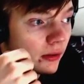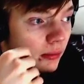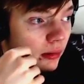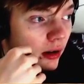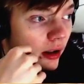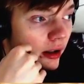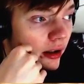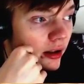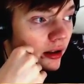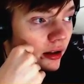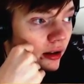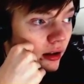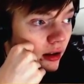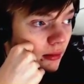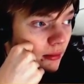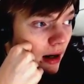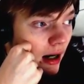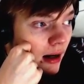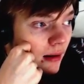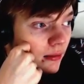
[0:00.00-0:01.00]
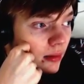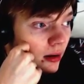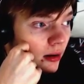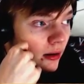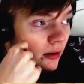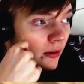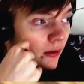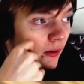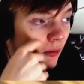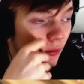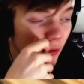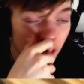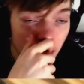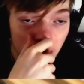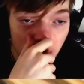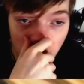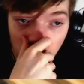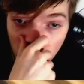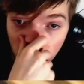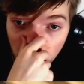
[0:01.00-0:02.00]
playing the map, which is
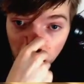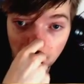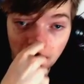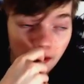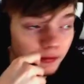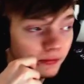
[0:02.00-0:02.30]
a good thing.